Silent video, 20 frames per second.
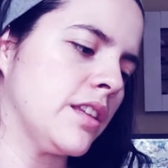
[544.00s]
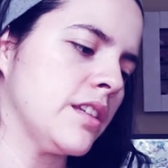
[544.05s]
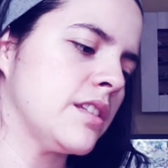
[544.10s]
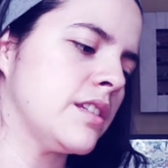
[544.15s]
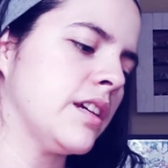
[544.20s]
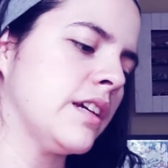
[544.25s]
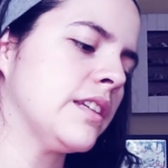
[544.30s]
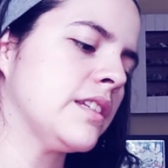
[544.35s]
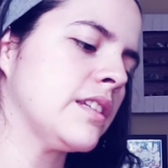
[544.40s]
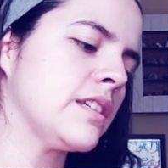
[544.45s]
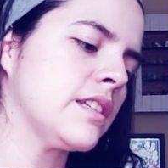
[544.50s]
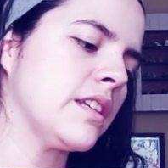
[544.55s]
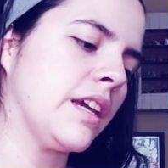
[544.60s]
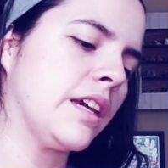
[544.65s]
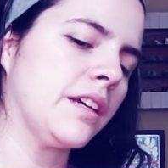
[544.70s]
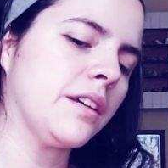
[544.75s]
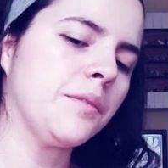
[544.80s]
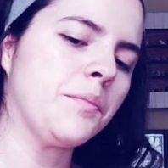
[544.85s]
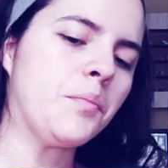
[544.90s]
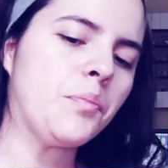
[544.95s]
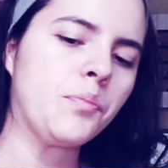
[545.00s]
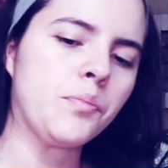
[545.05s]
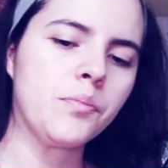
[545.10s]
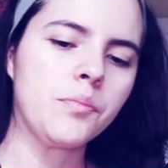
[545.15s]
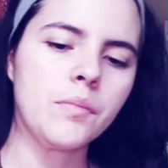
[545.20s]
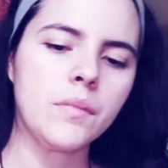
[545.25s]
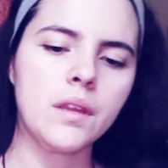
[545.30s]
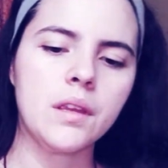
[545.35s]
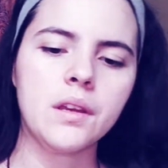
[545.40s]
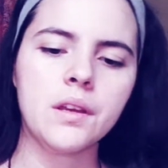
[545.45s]
6 is like
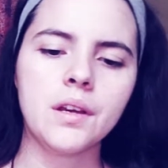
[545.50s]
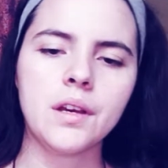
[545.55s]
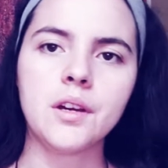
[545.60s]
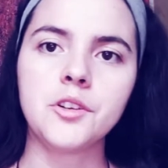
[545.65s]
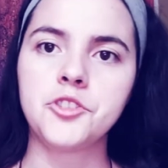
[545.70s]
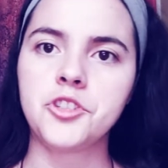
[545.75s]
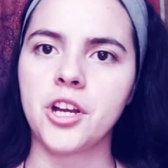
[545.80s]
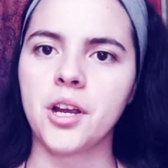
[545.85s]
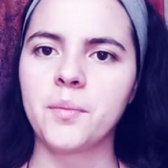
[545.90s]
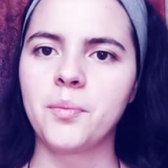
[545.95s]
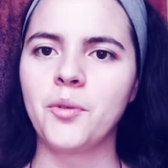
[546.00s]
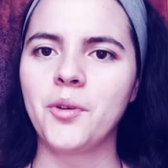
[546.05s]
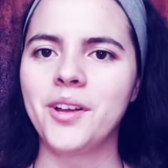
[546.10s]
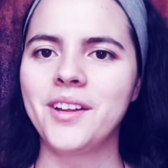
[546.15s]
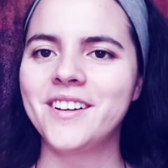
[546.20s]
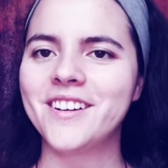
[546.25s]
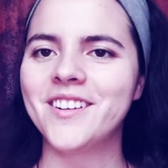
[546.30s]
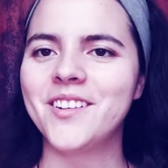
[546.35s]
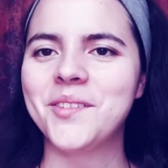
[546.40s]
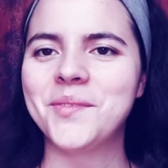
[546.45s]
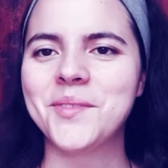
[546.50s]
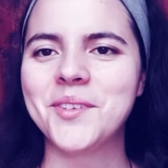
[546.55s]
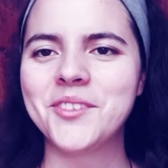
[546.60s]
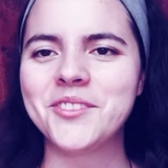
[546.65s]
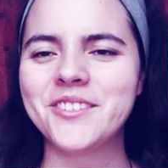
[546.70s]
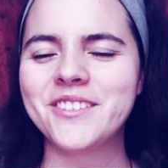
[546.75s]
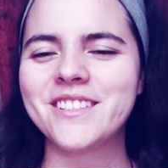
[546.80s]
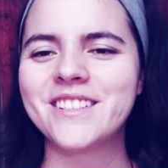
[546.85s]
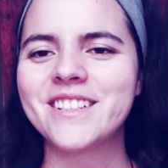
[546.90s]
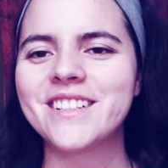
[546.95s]
a checkpoint
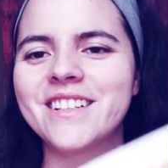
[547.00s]
almost.